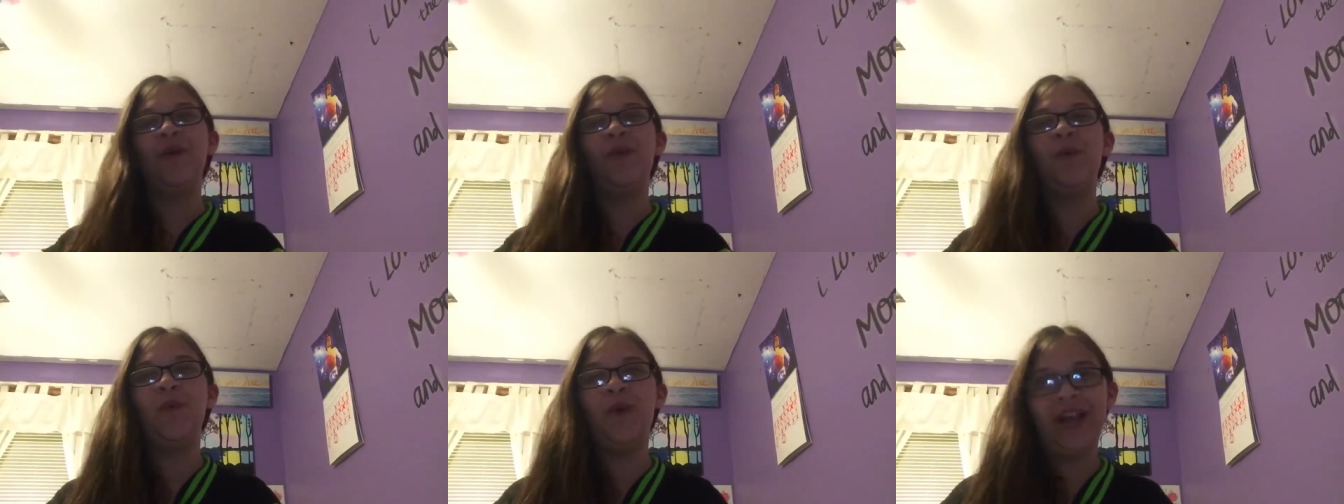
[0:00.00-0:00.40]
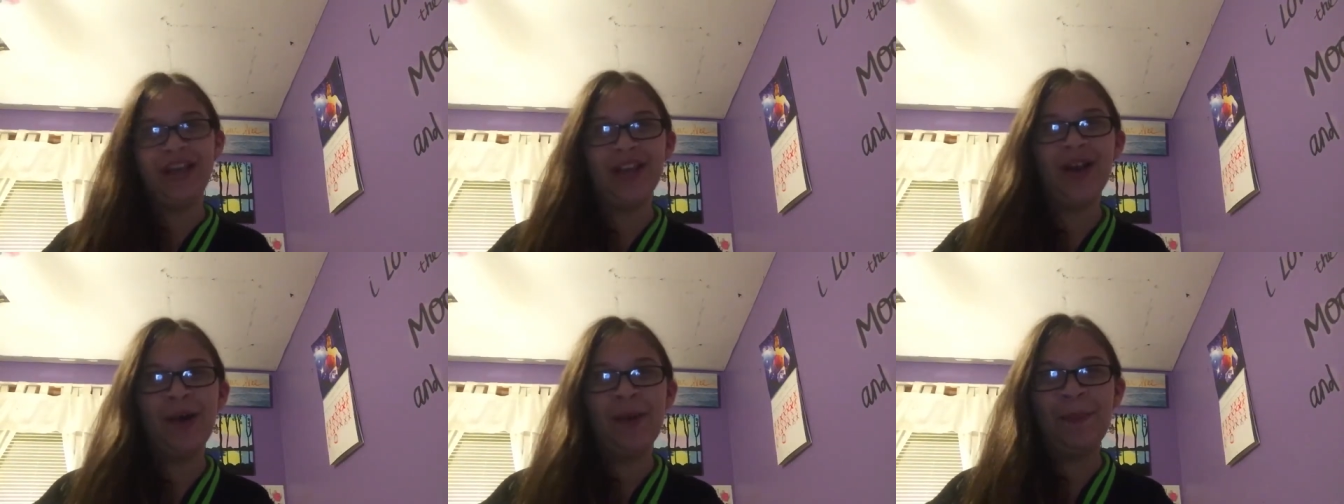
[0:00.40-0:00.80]

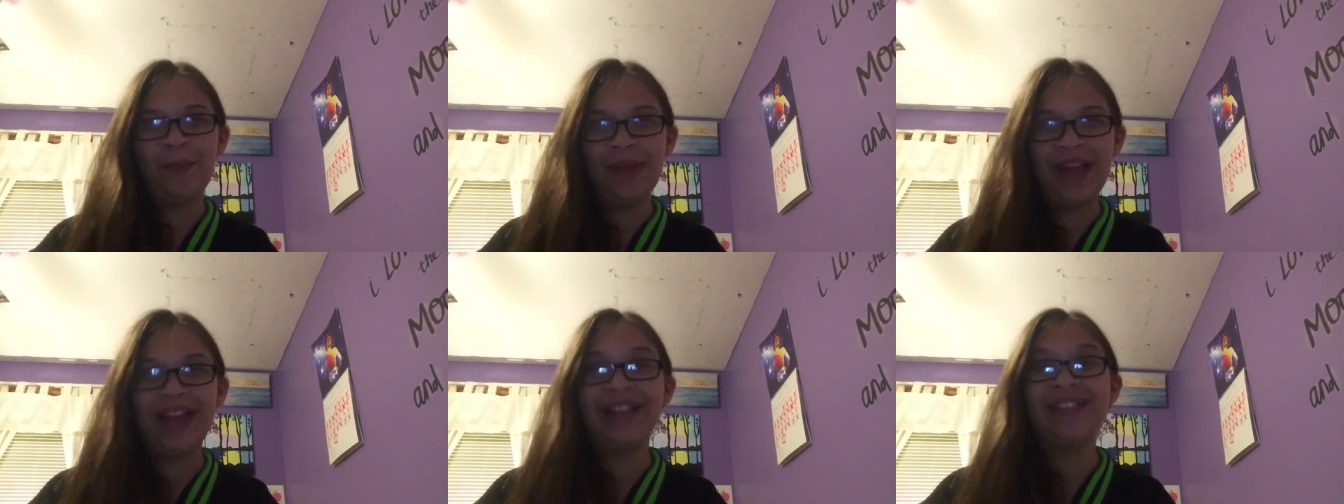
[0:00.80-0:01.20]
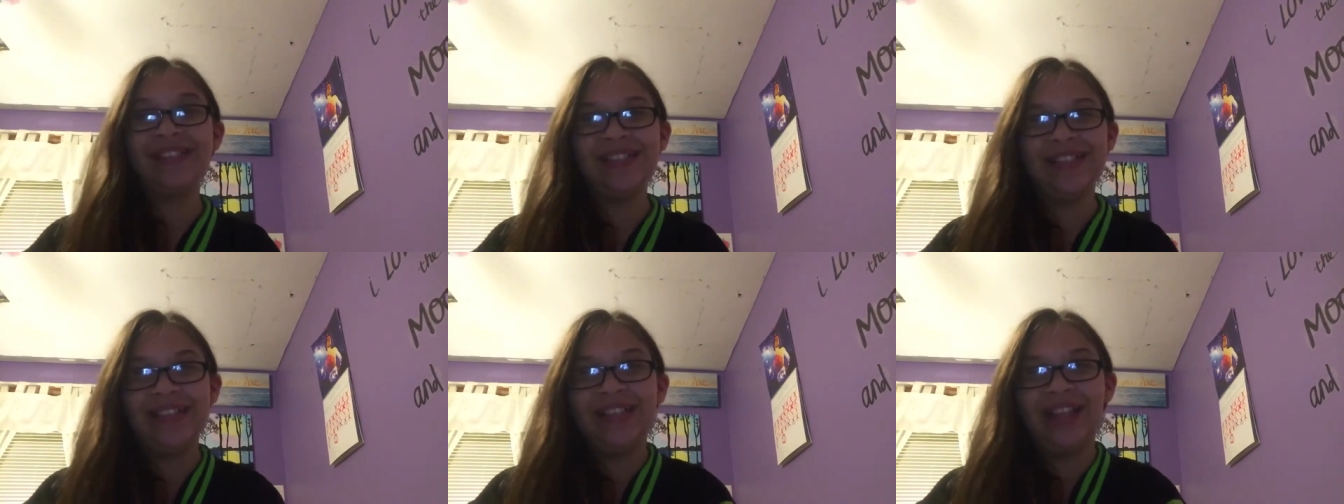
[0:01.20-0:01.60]
wake up and
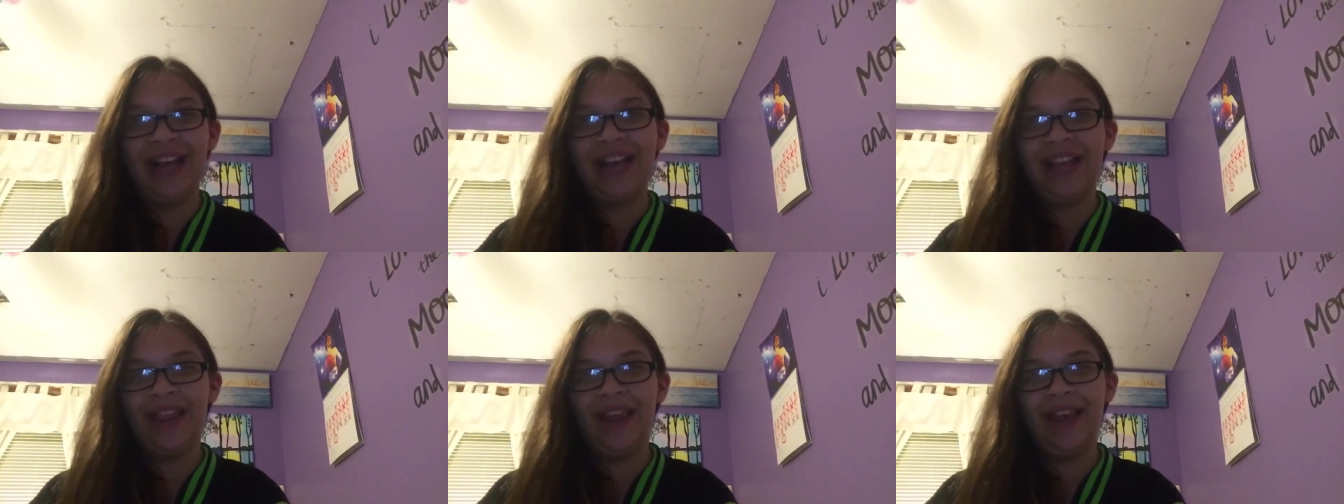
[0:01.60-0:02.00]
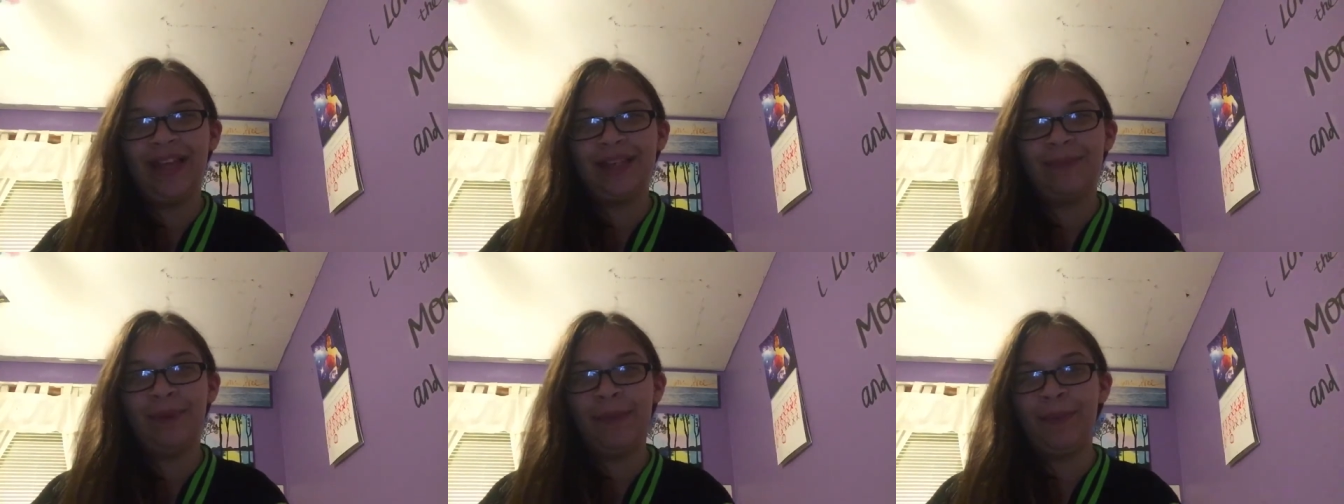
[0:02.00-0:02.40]
see that he
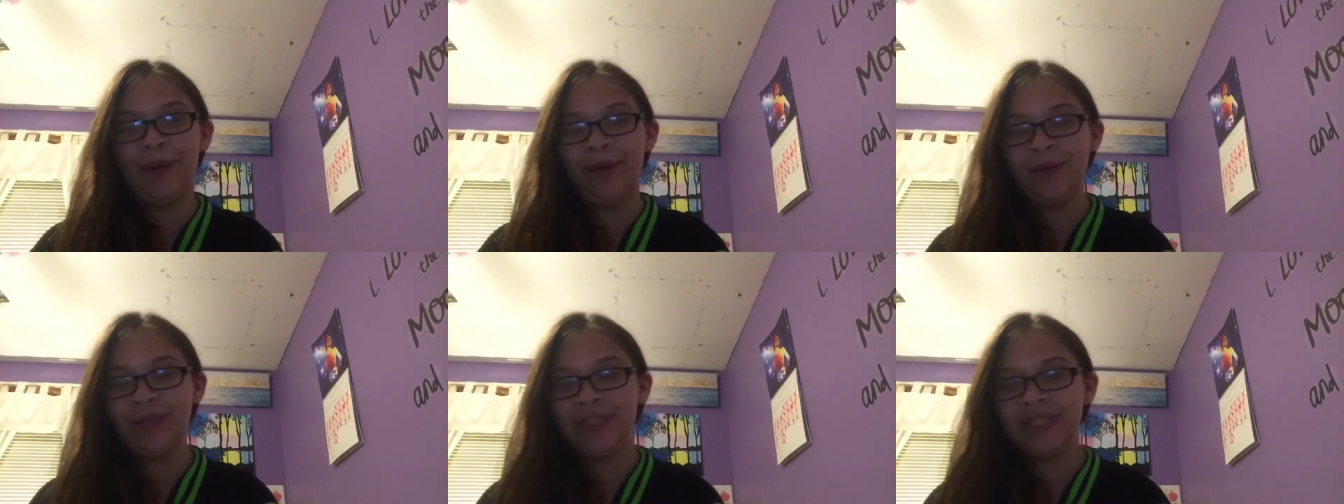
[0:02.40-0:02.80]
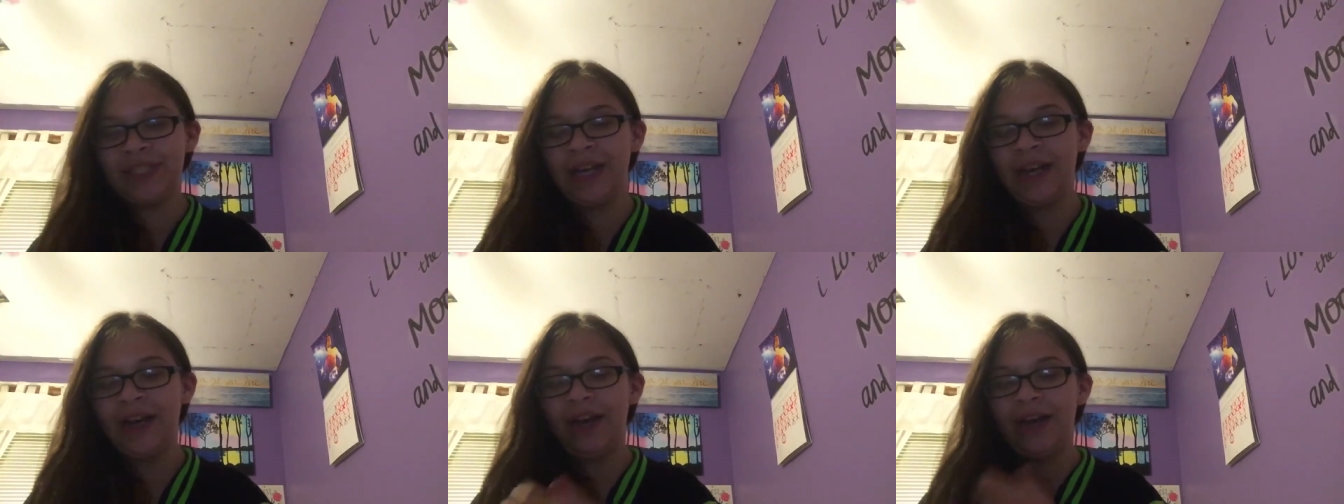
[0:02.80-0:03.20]
liked my post.